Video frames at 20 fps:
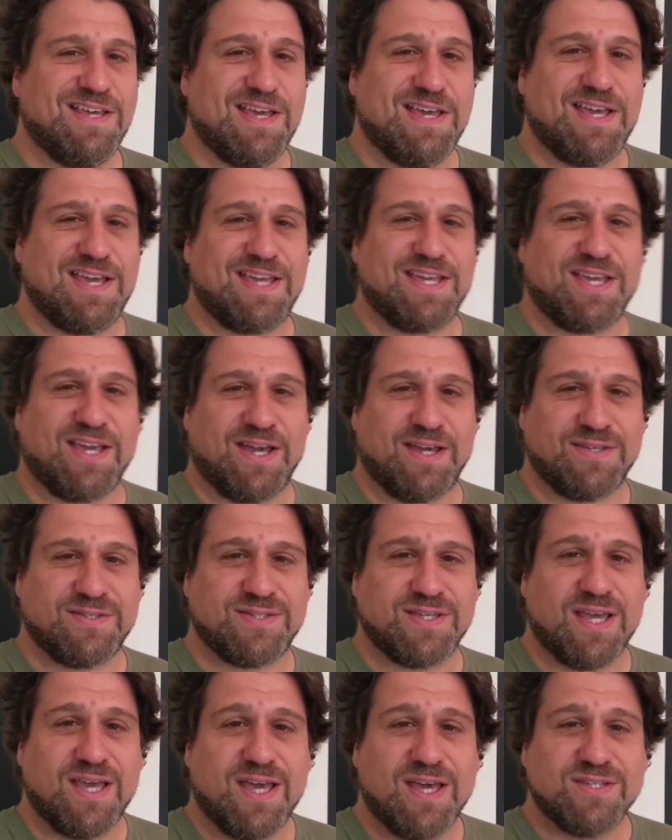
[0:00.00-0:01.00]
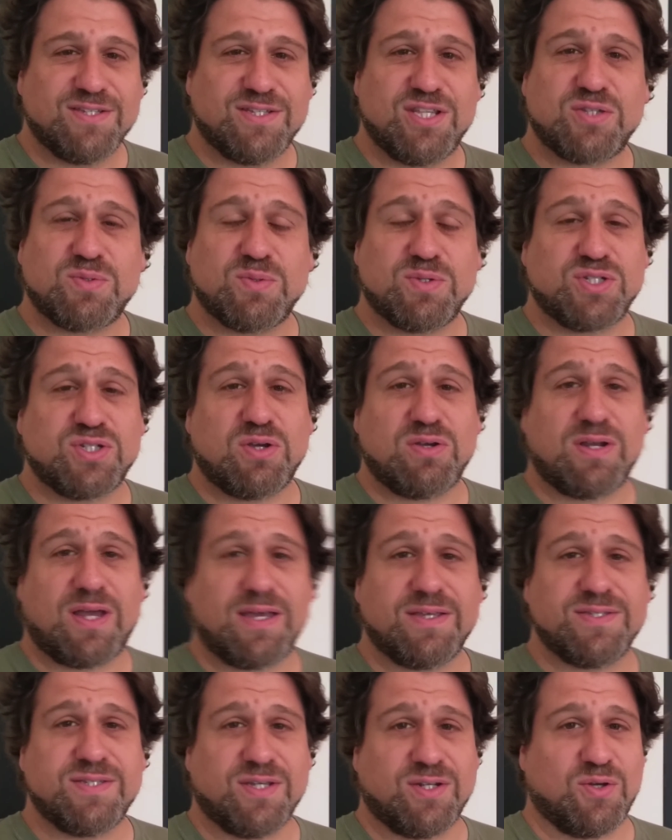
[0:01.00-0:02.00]
Hey guys, so this was Joe
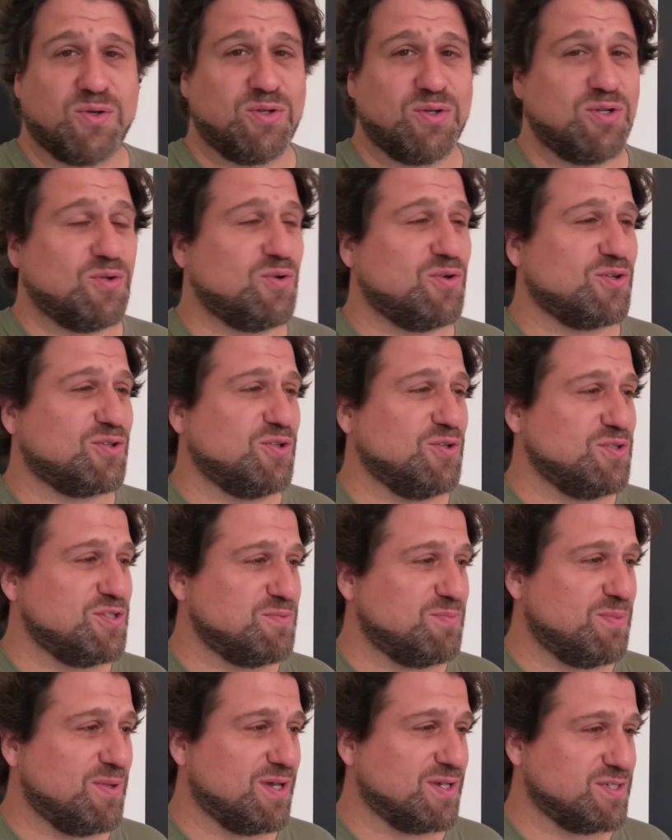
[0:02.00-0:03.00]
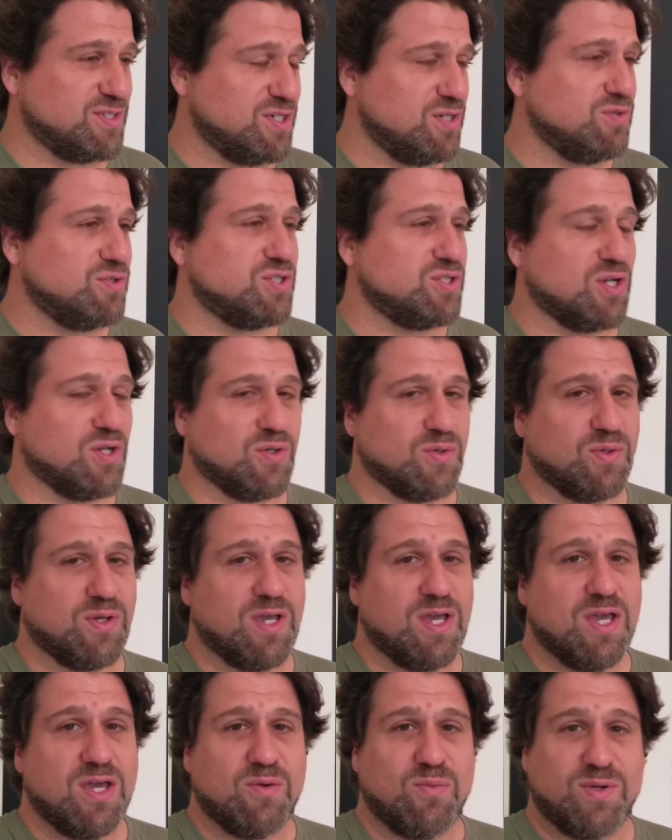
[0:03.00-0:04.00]
LYCETT on Laura Kuenssberg's new show,
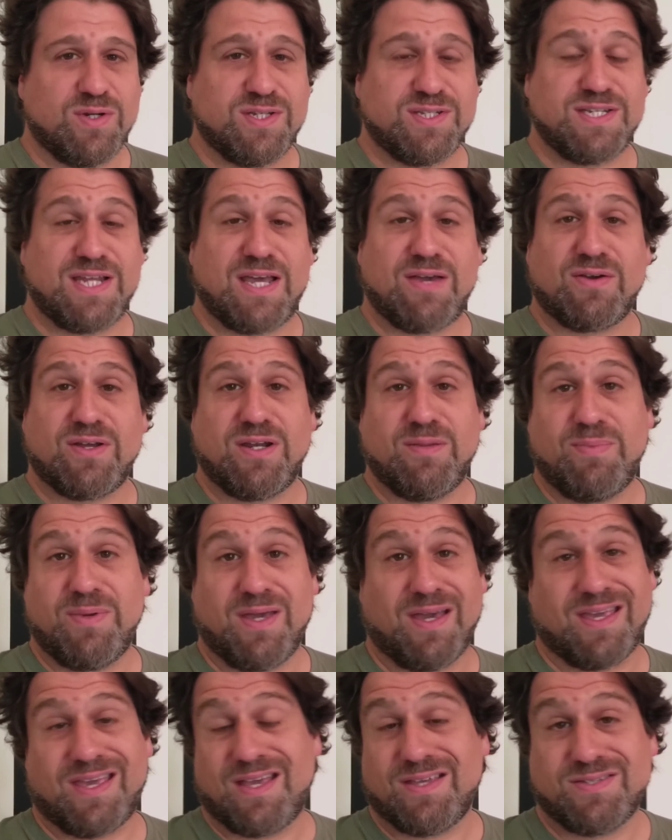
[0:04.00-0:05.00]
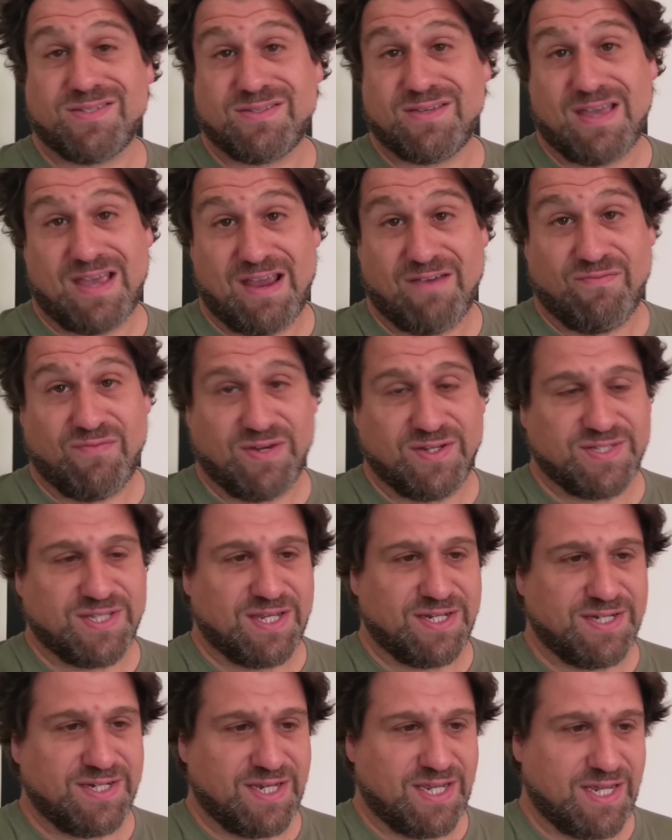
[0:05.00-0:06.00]
which is now going to be, I guess, every
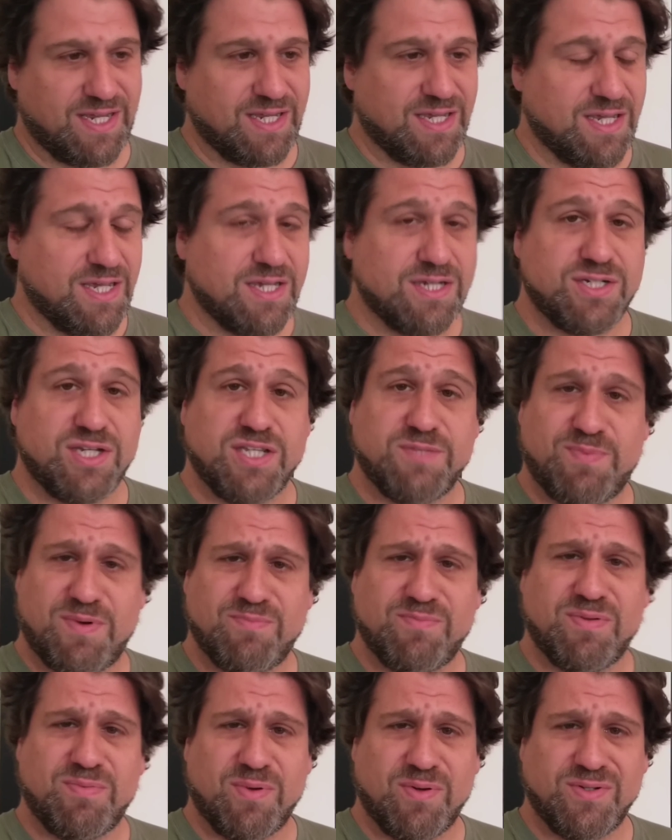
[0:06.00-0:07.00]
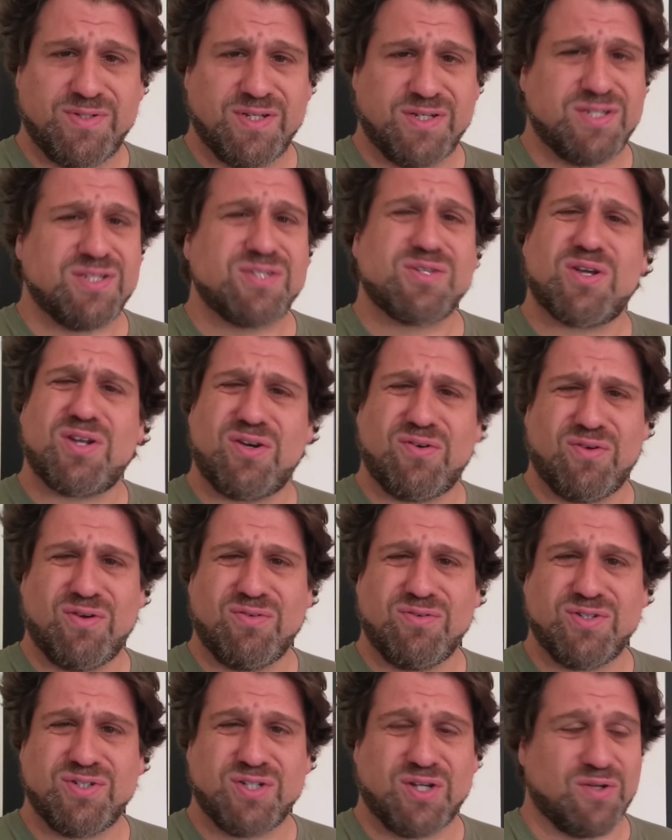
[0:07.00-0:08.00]
Sunday. She's been promoted, she's got her own
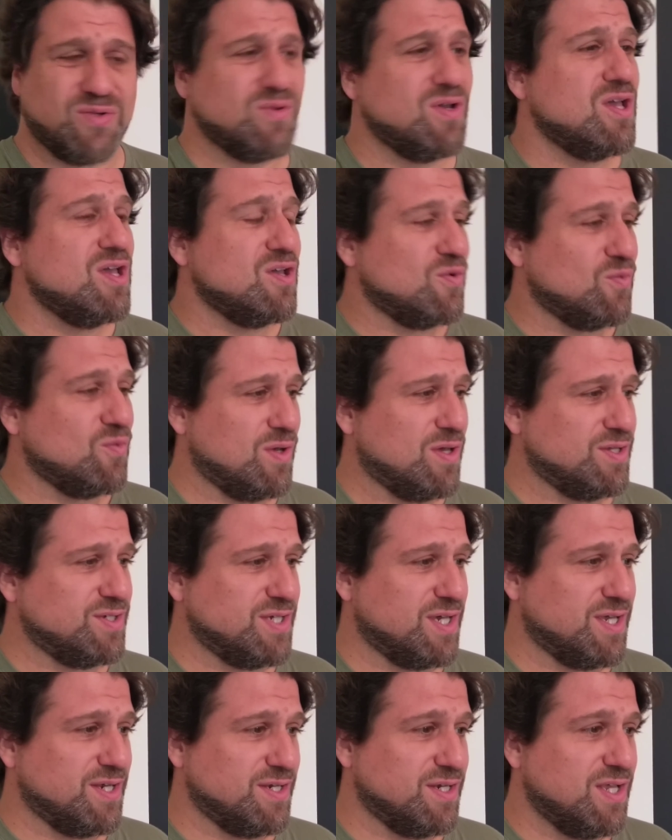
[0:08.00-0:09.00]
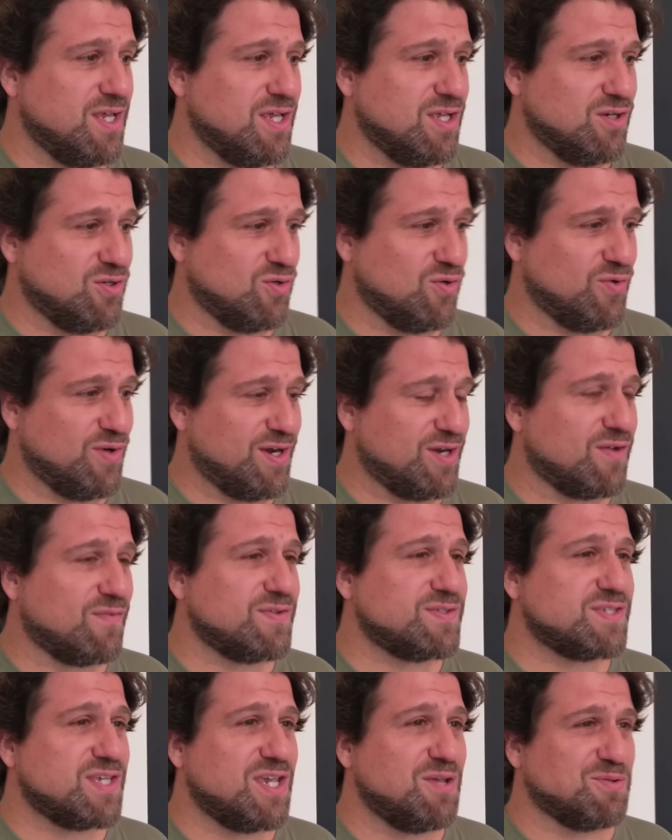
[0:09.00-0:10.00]
show. Well done, Laura. And
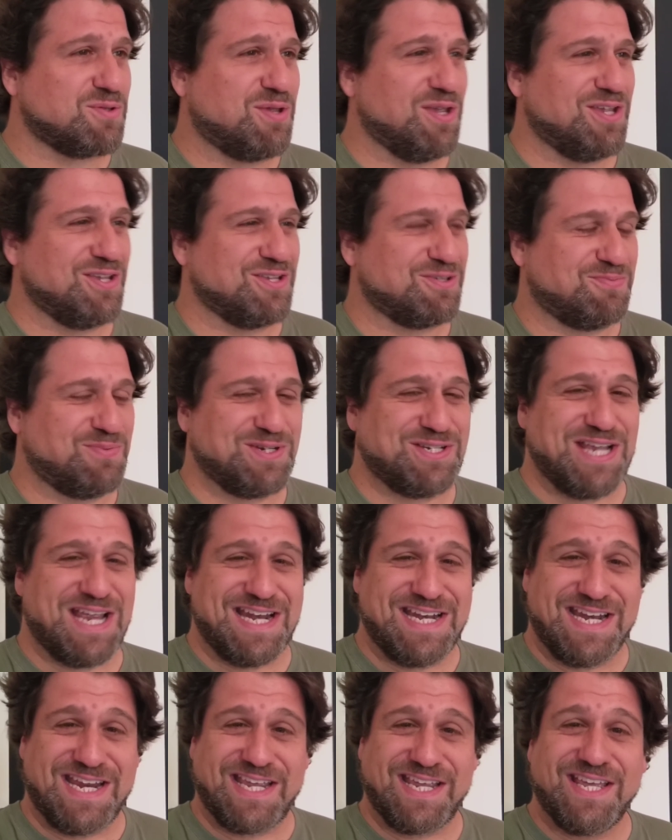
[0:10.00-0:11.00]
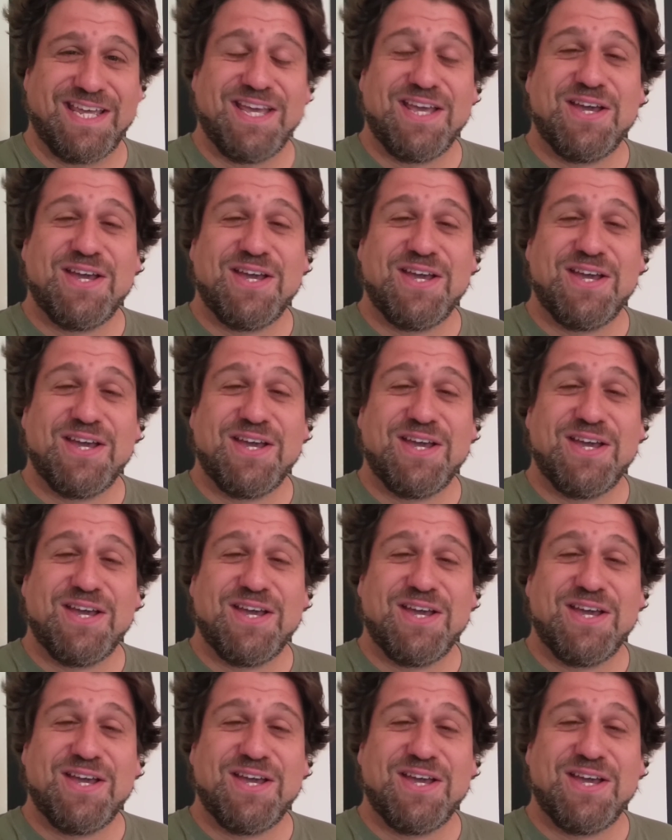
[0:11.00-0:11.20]
obviously he was pretending